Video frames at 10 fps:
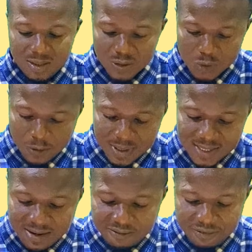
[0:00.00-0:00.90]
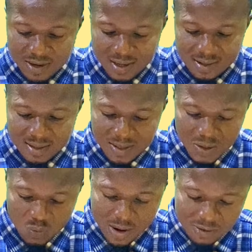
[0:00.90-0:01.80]
So in the same vein,
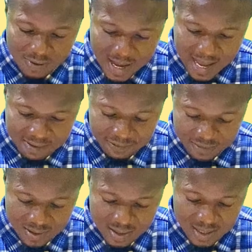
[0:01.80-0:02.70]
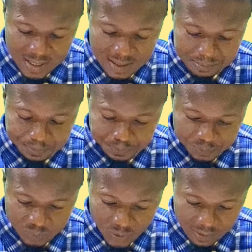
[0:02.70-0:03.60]
when you have
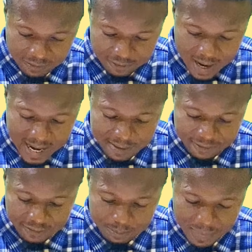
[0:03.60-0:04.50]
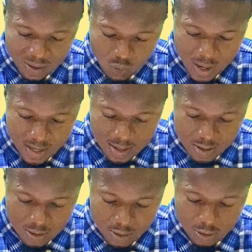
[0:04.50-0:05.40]
5 power
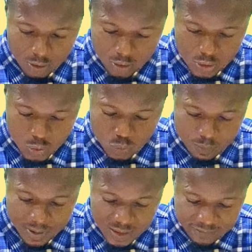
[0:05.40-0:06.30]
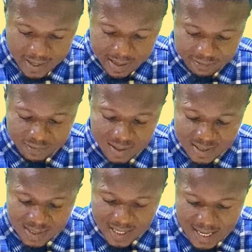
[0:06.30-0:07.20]
log 2 base 5,
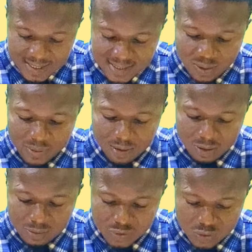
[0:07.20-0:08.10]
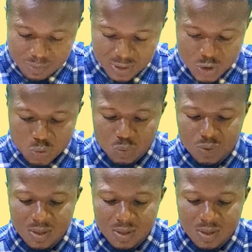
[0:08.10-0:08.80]
the answer will also be 2.